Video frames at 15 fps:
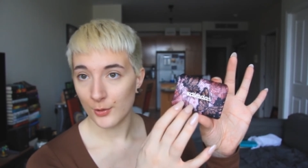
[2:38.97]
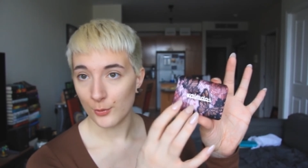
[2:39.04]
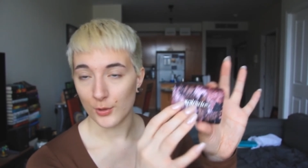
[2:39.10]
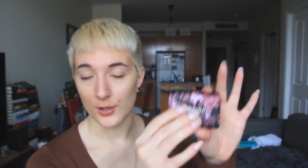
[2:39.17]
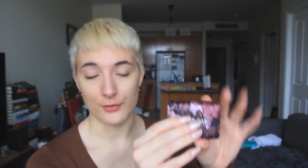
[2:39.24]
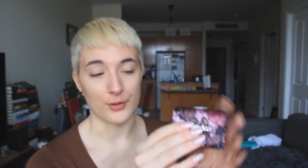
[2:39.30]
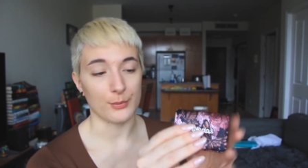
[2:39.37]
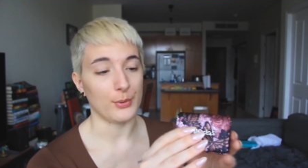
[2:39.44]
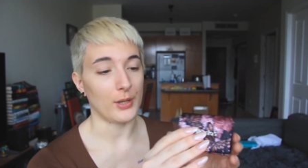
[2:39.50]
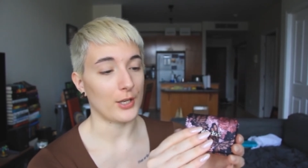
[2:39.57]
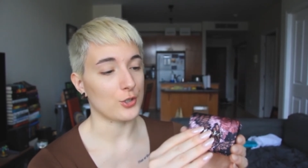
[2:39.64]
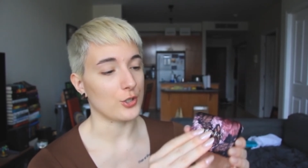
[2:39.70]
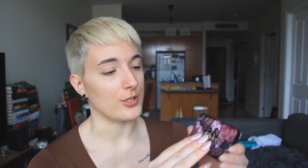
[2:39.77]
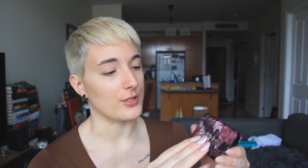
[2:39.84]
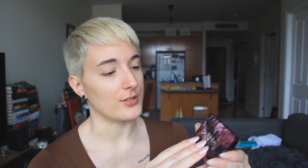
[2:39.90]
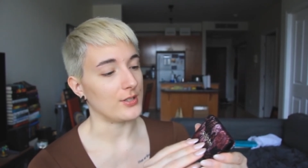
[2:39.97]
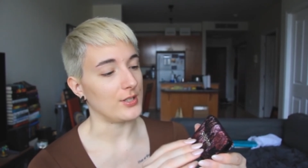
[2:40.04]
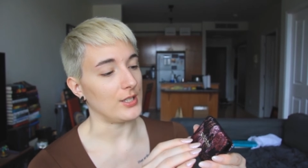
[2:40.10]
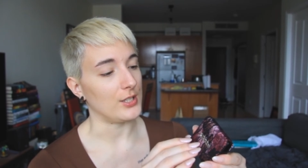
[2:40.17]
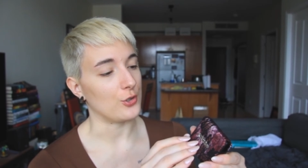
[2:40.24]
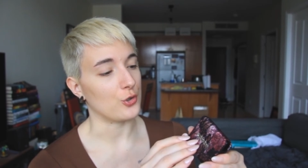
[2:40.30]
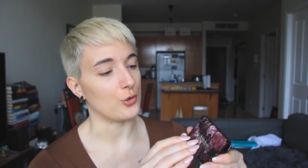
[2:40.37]
one of the blushes
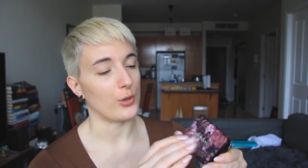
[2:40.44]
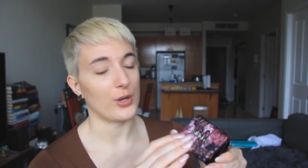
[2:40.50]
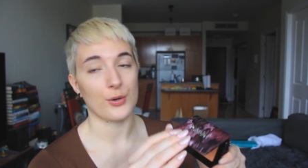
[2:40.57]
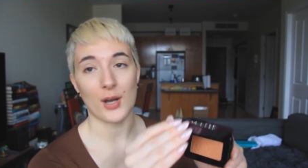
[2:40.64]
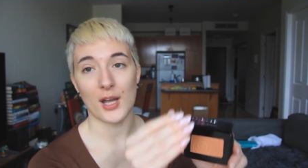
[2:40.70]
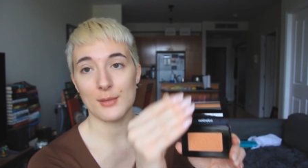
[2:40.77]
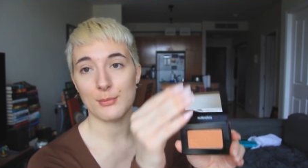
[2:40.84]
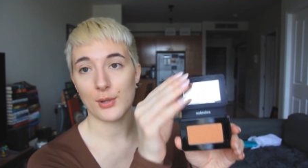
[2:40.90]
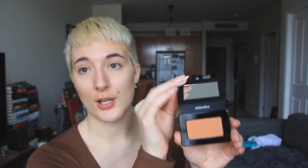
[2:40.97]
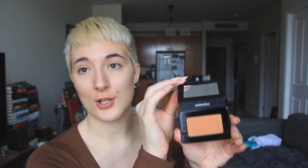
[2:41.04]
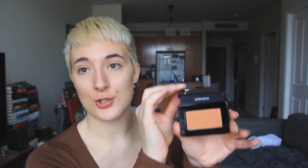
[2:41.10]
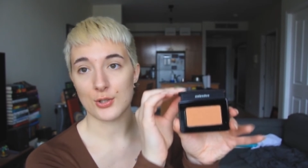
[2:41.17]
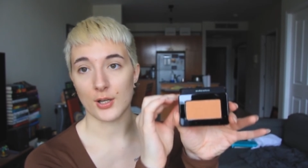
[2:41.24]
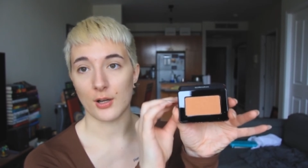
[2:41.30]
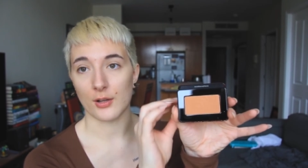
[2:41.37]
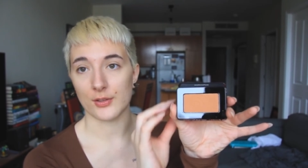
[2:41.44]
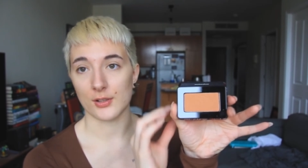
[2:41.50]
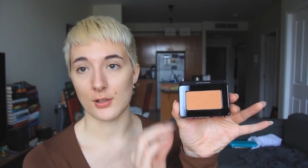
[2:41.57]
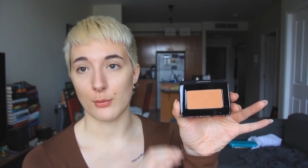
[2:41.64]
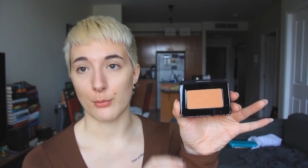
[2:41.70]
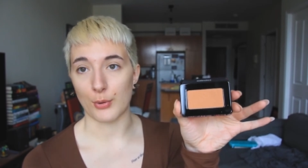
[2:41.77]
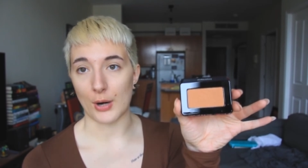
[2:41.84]
the joyride blush so i got the
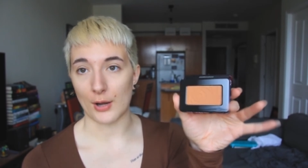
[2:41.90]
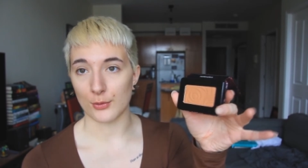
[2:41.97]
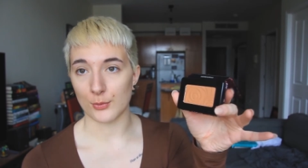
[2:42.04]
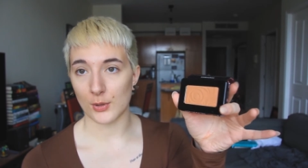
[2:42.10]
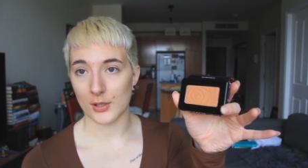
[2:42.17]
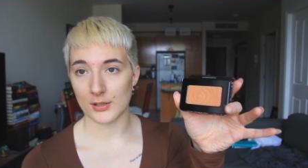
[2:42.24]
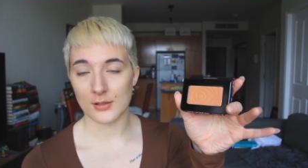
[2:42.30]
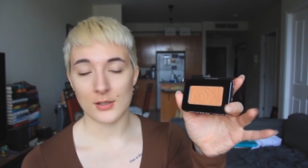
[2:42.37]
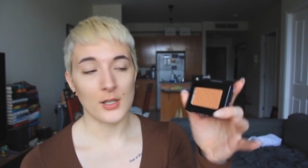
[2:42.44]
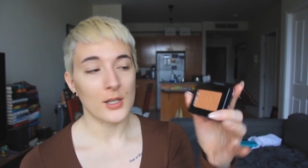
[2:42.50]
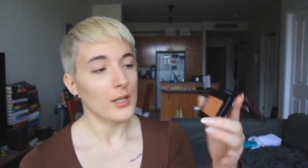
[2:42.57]
little brown one